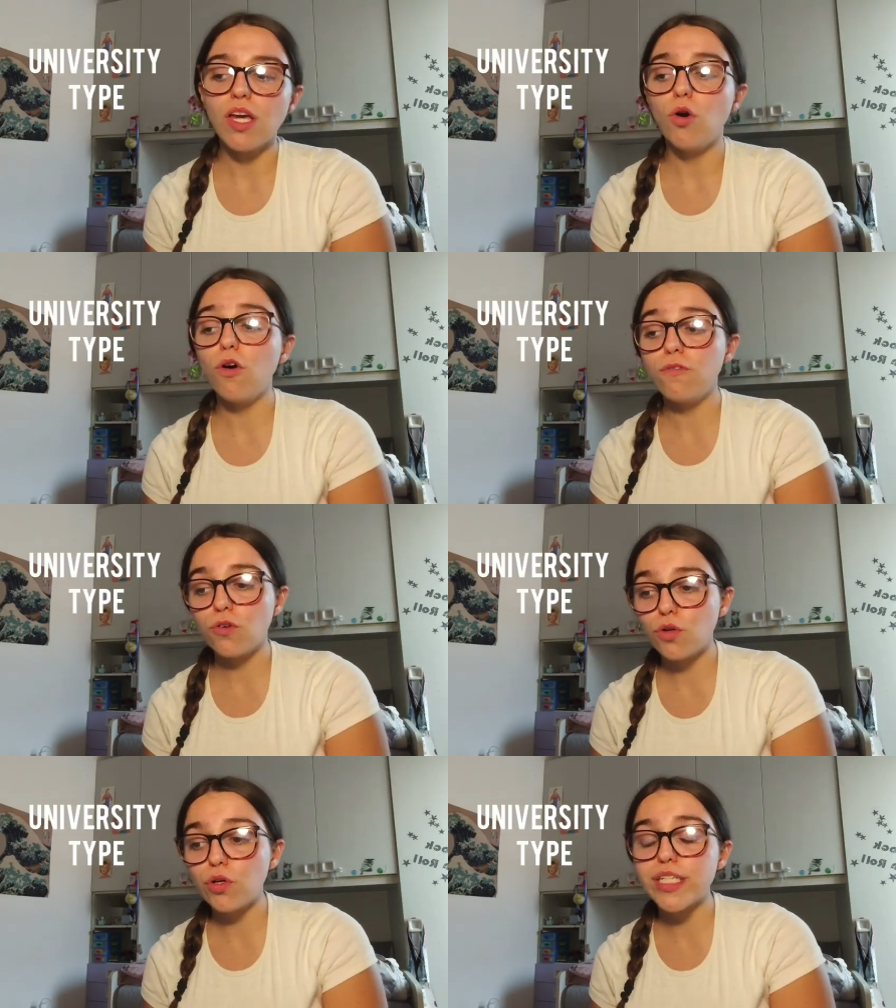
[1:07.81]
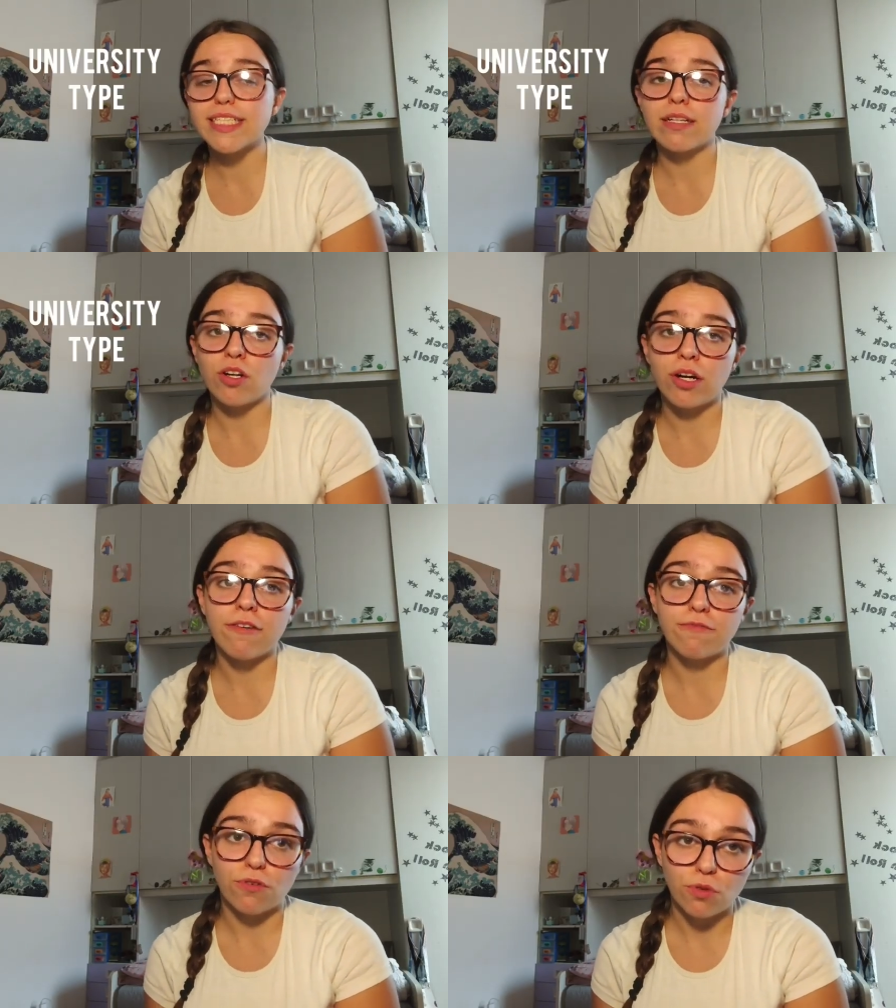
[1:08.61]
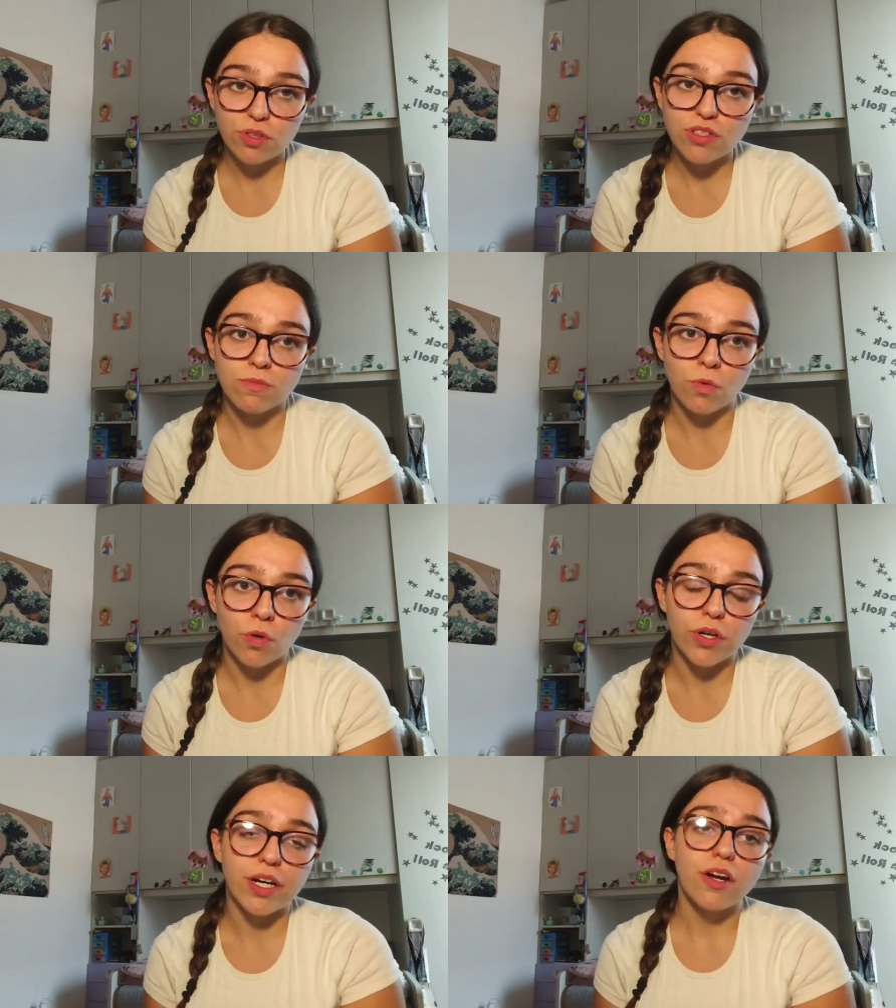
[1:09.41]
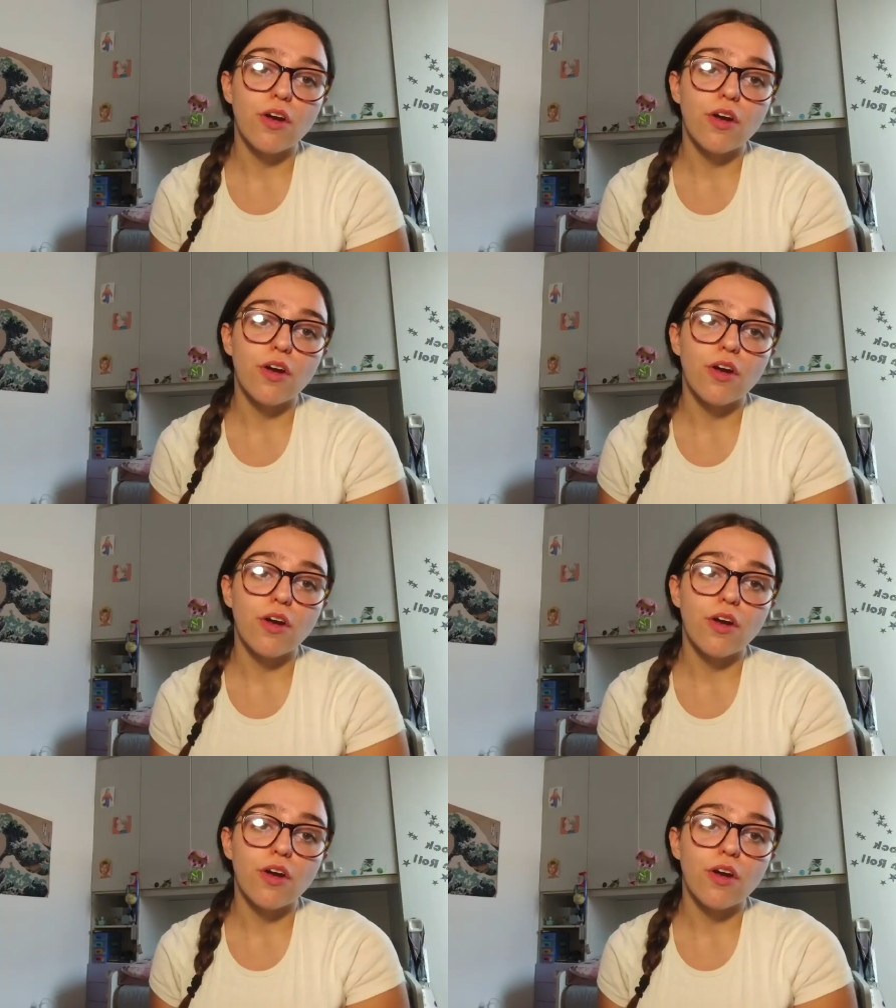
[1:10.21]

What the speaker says: Of course, I'm going to focus more